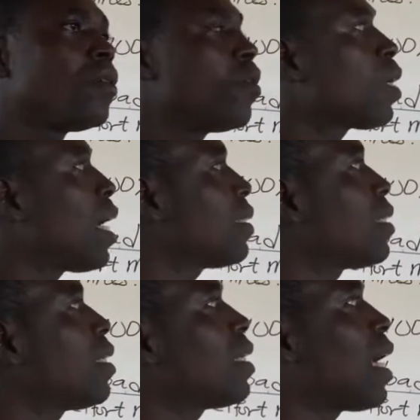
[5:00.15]
You can
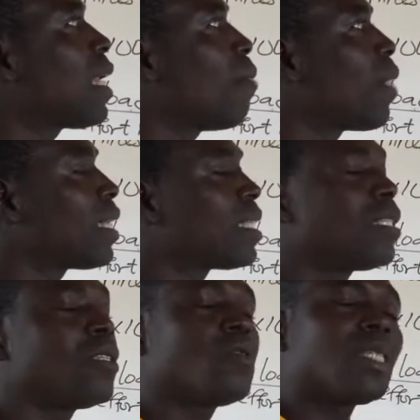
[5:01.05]
see that the
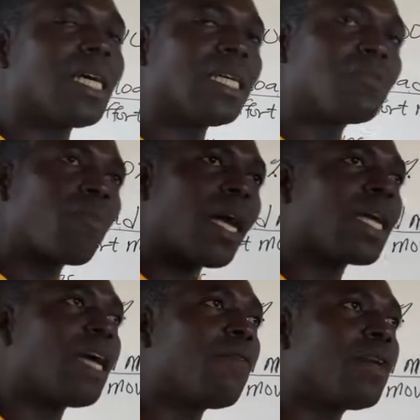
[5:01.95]
machine, you just pack
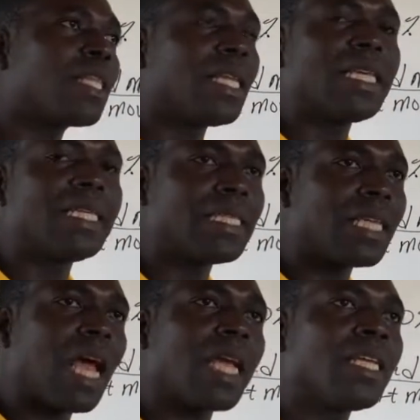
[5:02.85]
everything
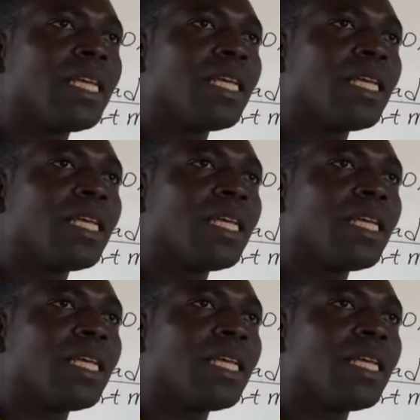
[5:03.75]
inside